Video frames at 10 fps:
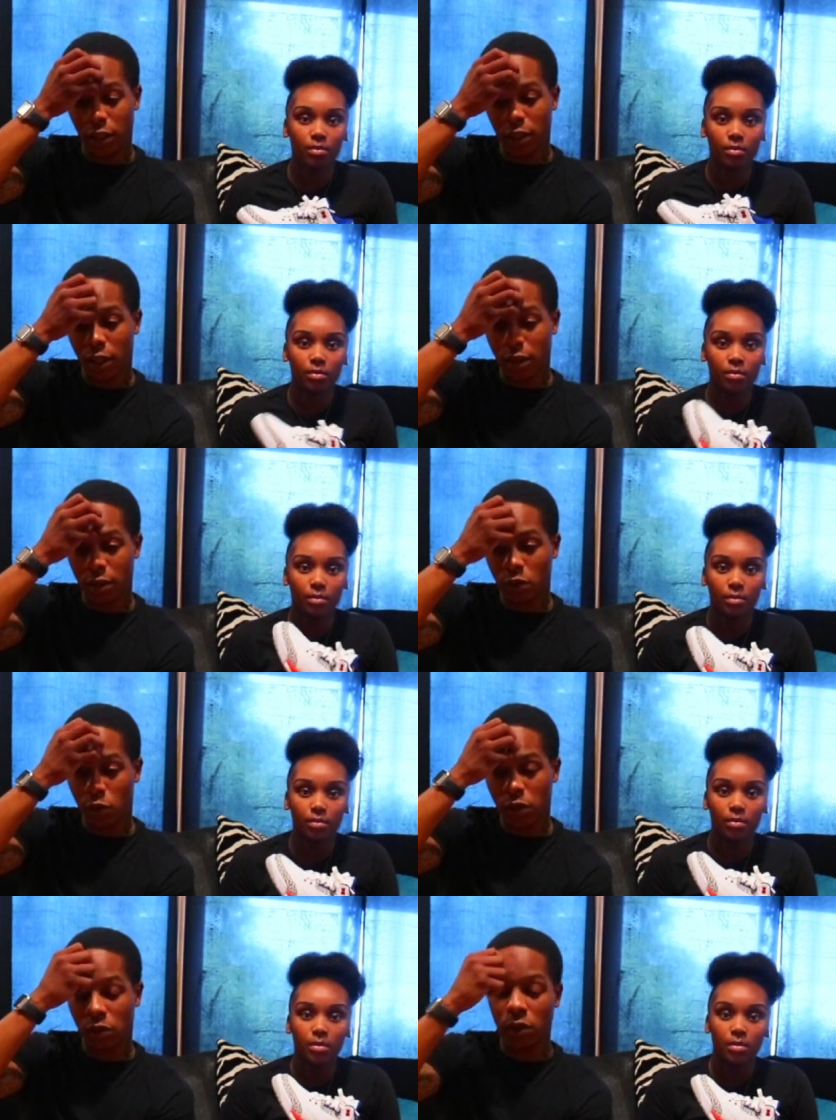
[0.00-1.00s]
Speaker 1: anytime next
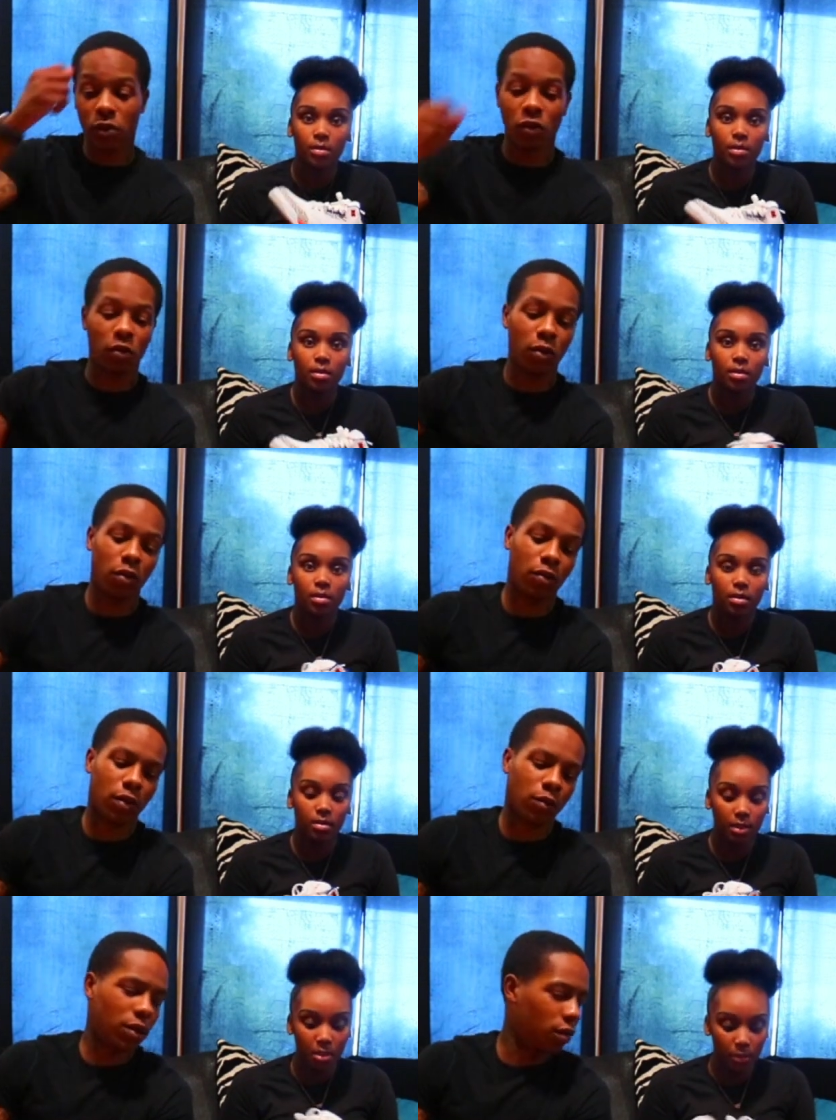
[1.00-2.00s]
week, we're gonna throw them on.
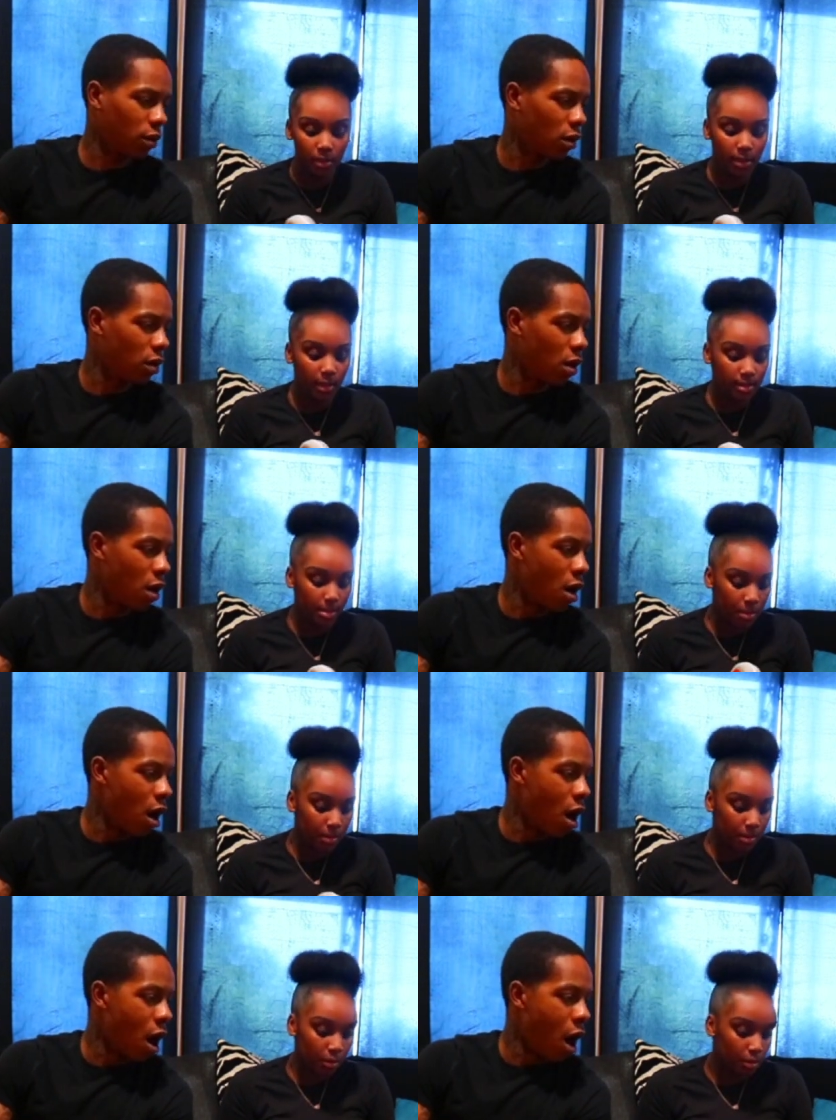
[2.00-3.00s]
These we... are
Speaker 2: really nice. I'm gonna
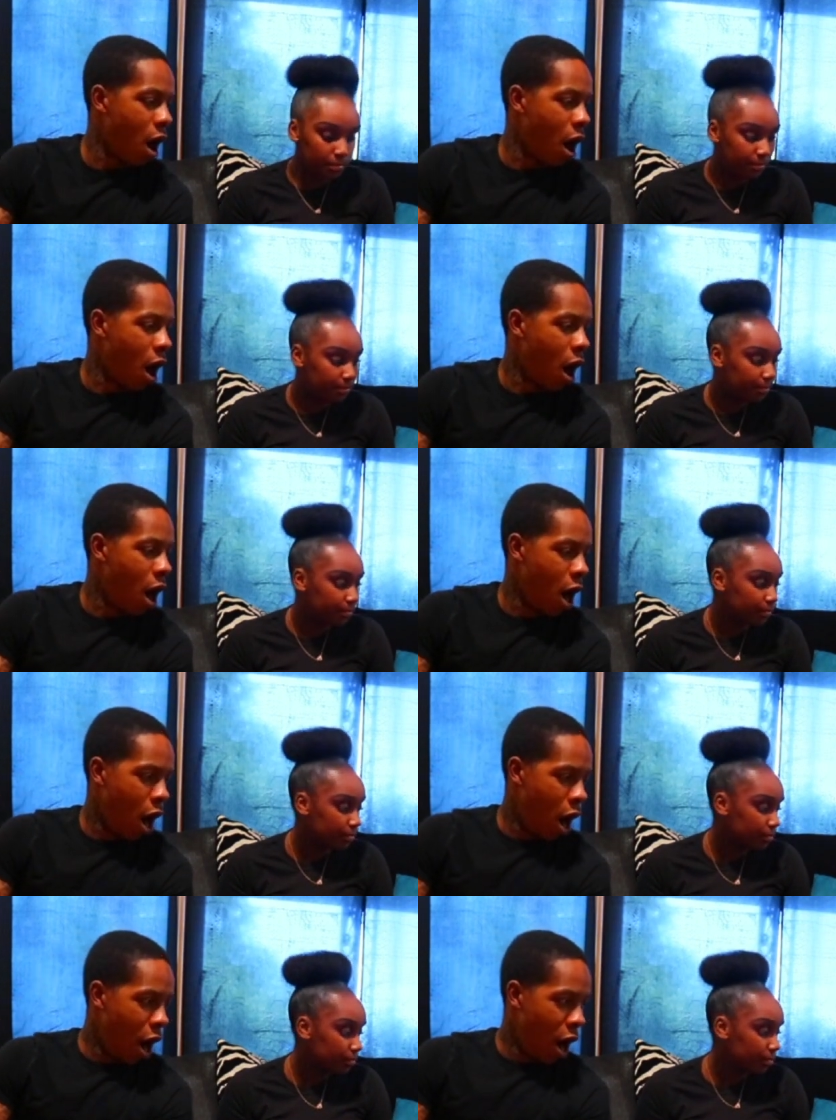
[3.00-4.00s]
put them on.
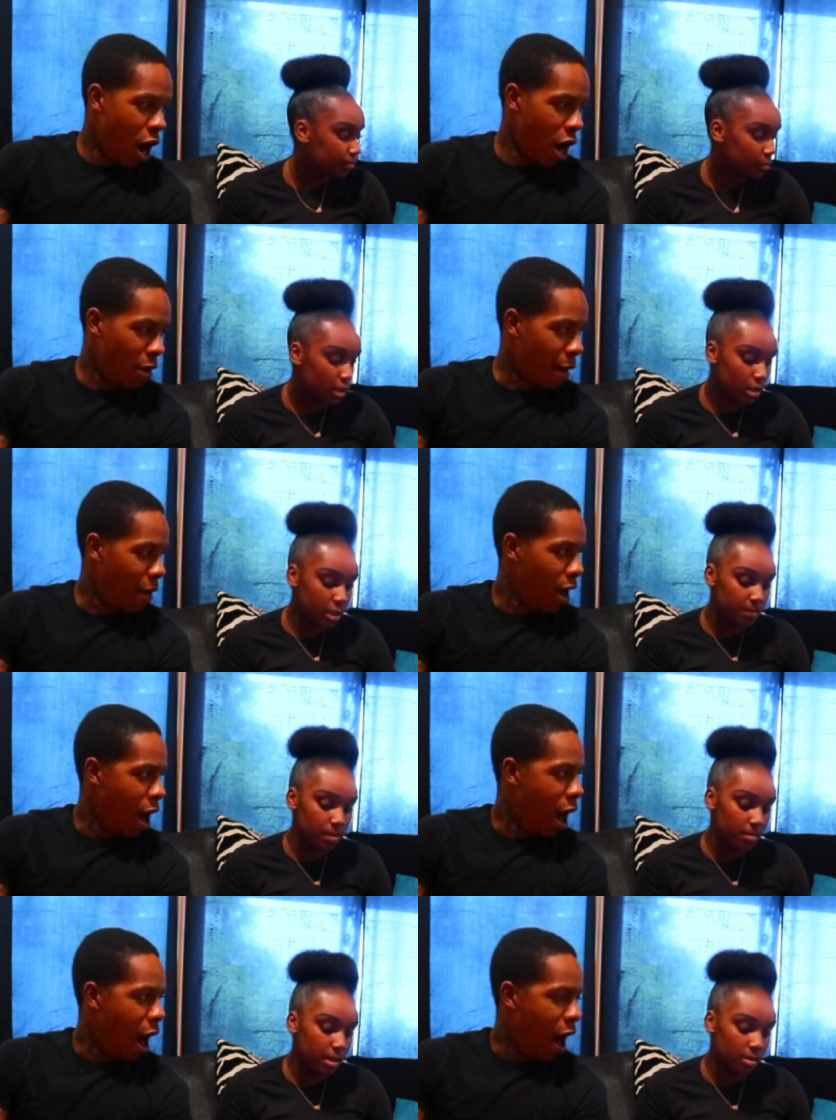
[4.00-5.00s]
I always
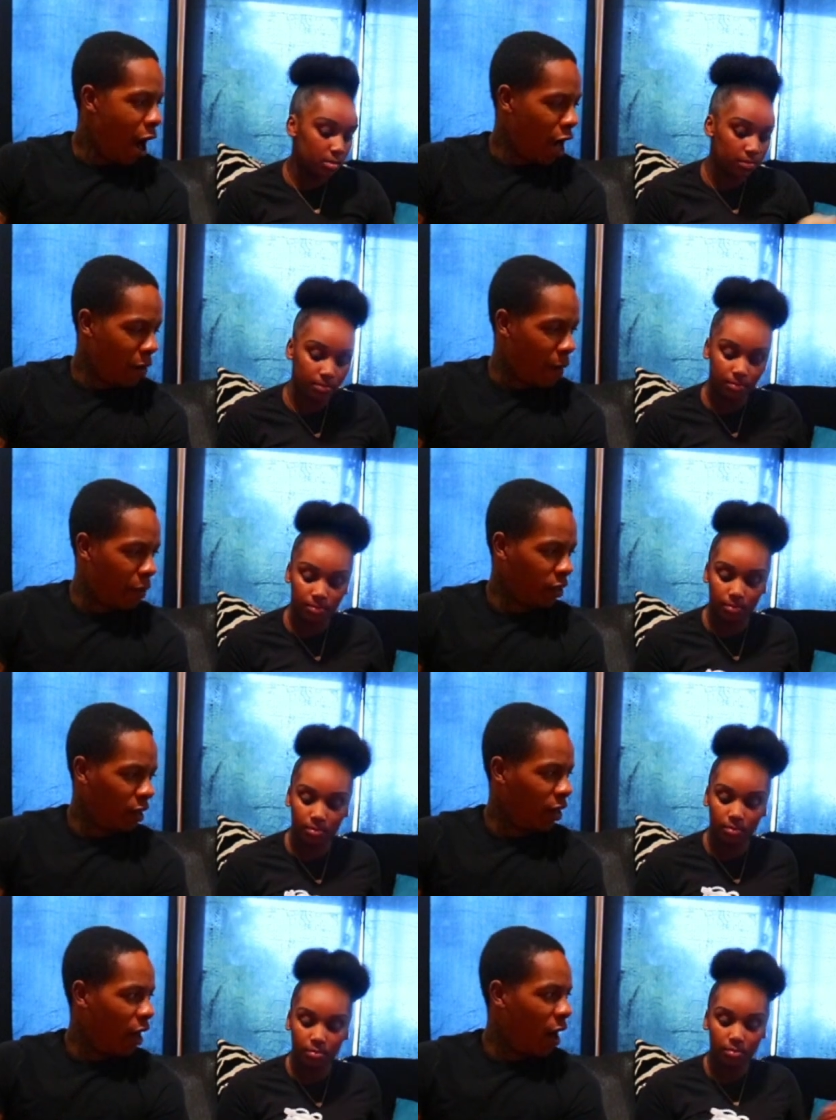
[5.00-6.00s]
put mine on.
Speaker 1: Yeah, put
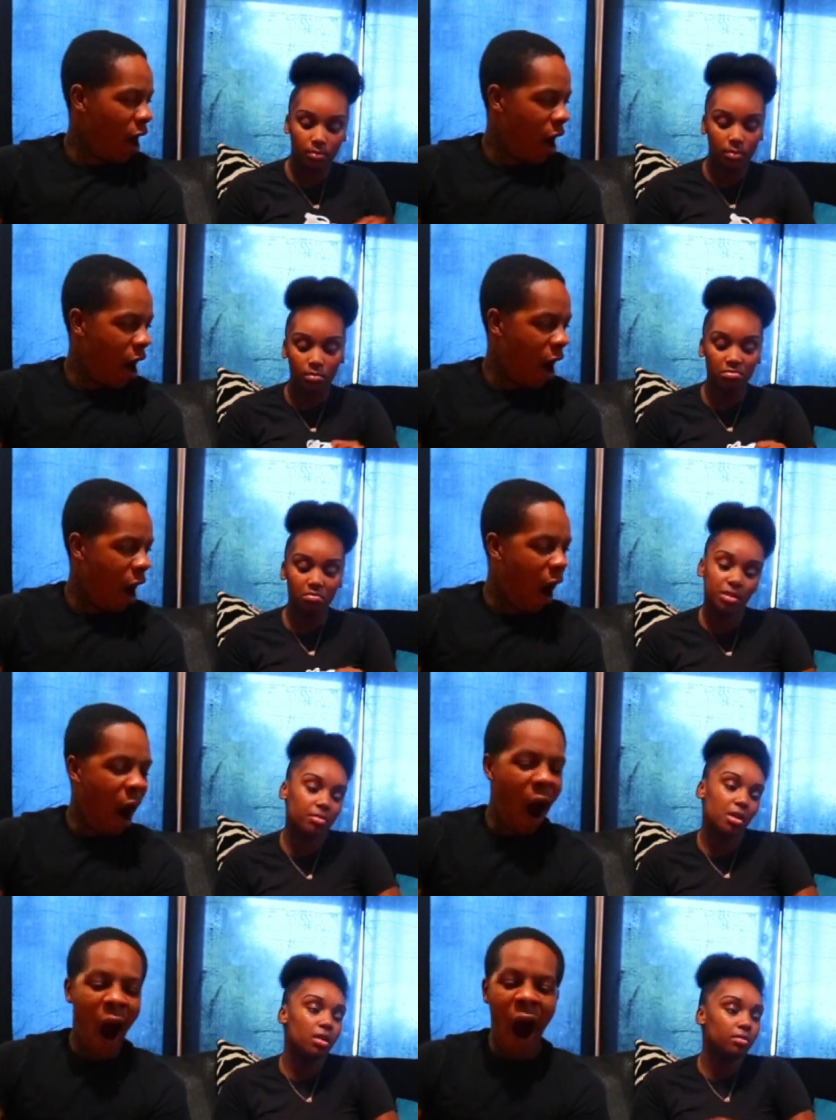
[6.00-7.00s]
yours on
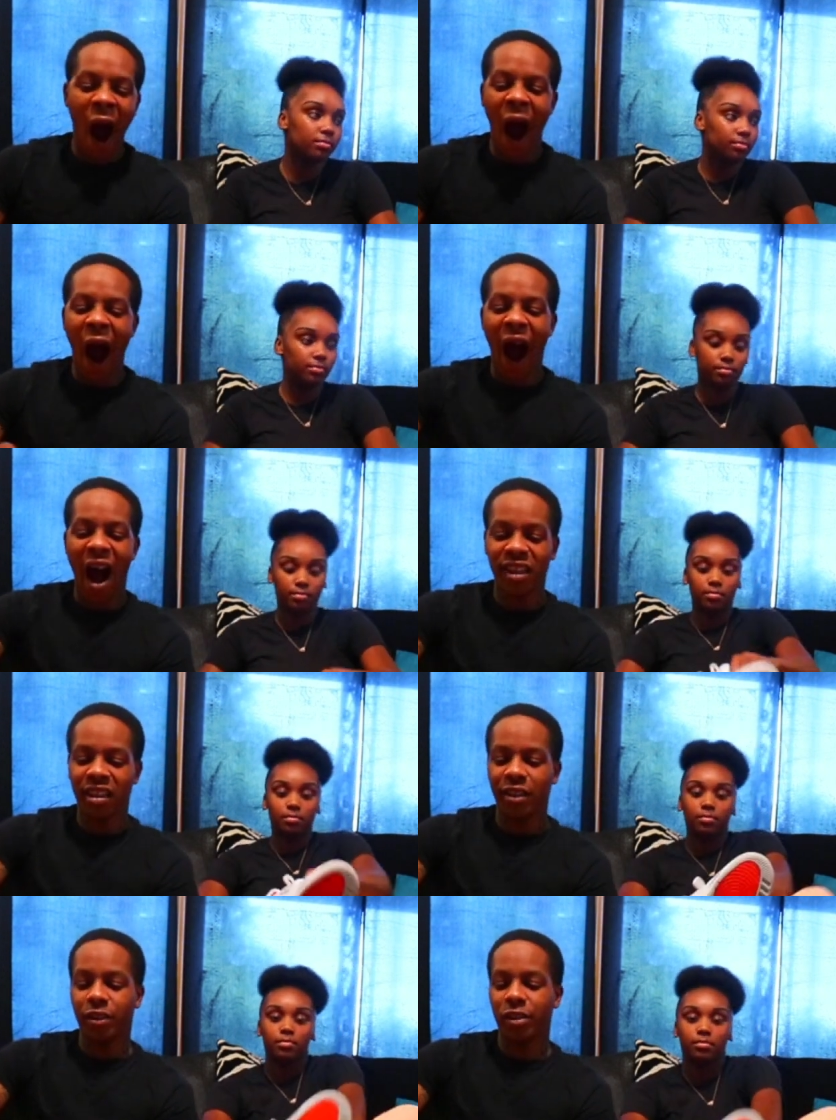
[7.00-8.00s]
think